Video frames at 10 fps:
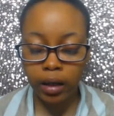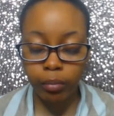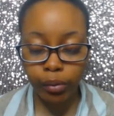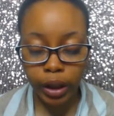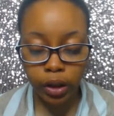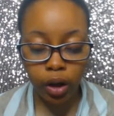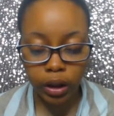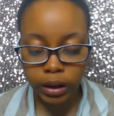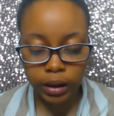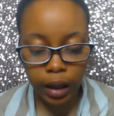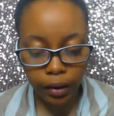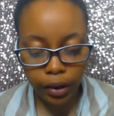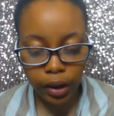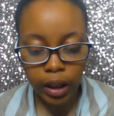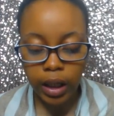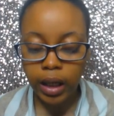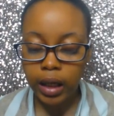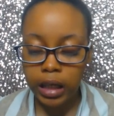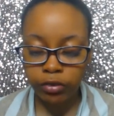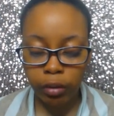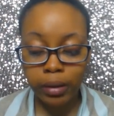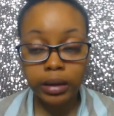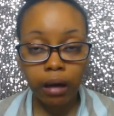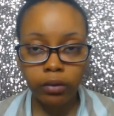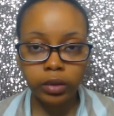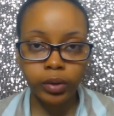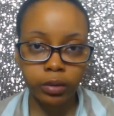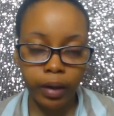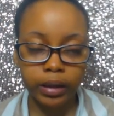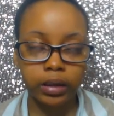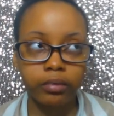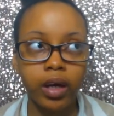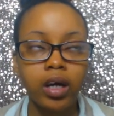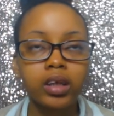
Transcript: and Prayer Altogether, and it's from a devil's perspective.